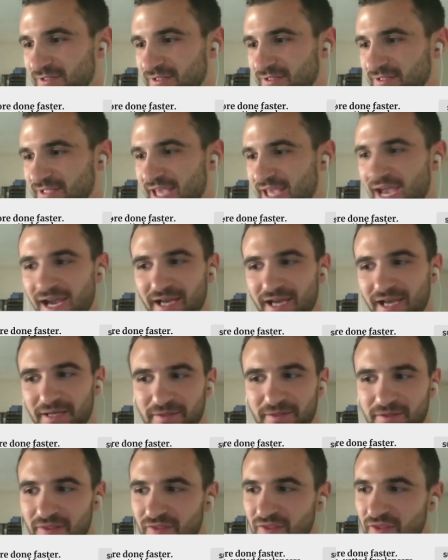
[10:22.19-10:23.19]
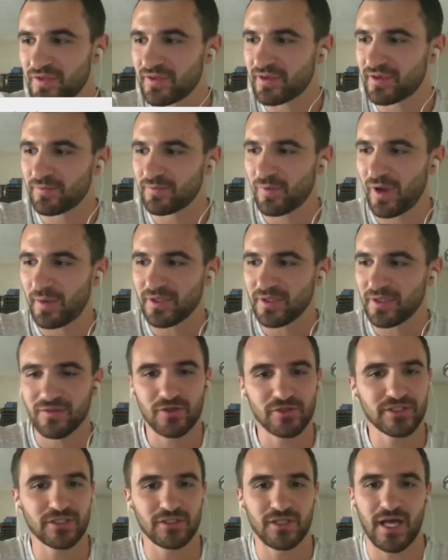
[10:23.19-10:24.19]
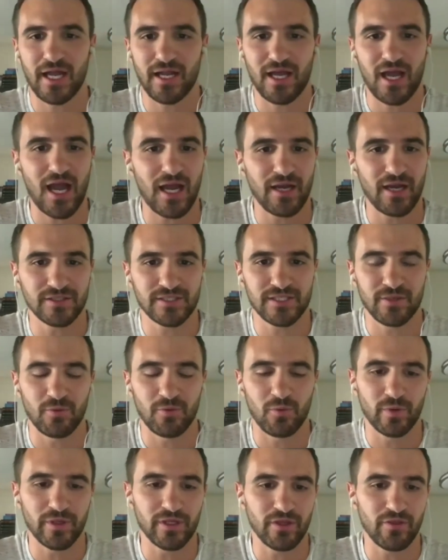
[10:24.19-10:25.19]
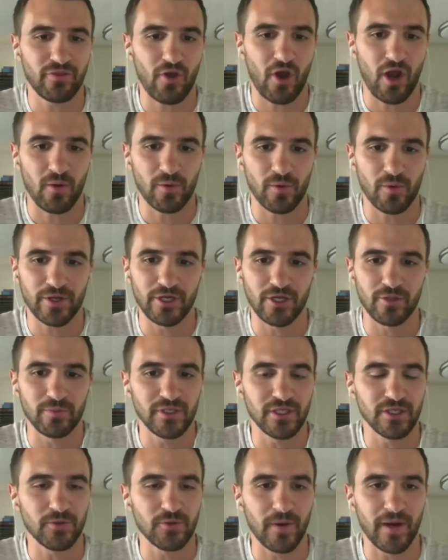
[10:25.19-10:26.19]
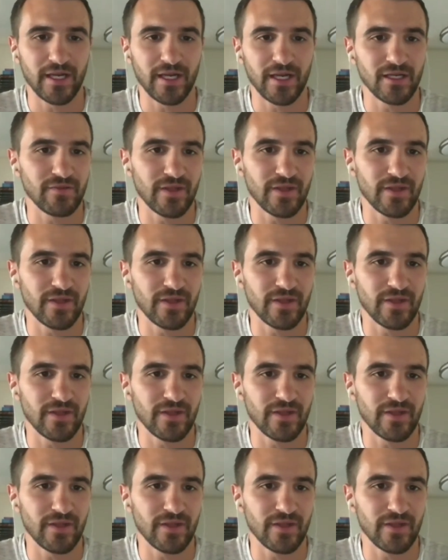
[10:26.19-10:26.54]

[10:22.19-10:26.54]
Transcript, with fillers: Yeah. I mean, there's a lot of hires that we thought were going to be great.